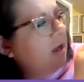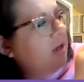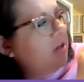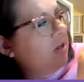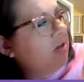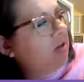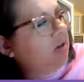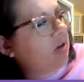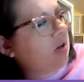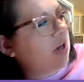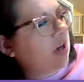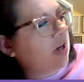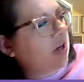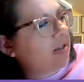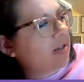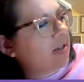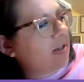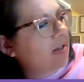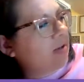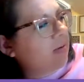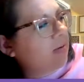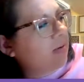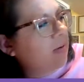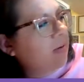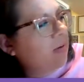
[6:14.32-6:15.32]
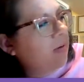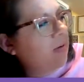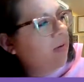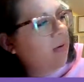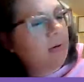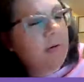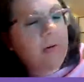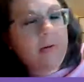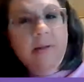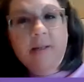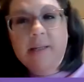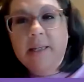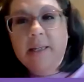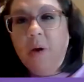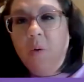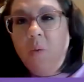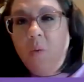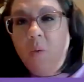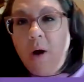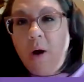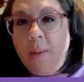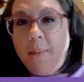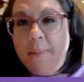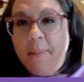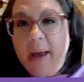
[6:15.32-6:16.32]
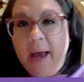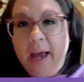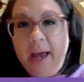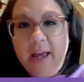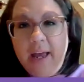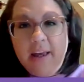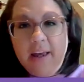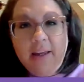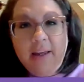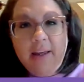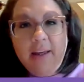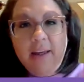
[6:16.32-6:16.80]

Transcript: You could also see a wombat,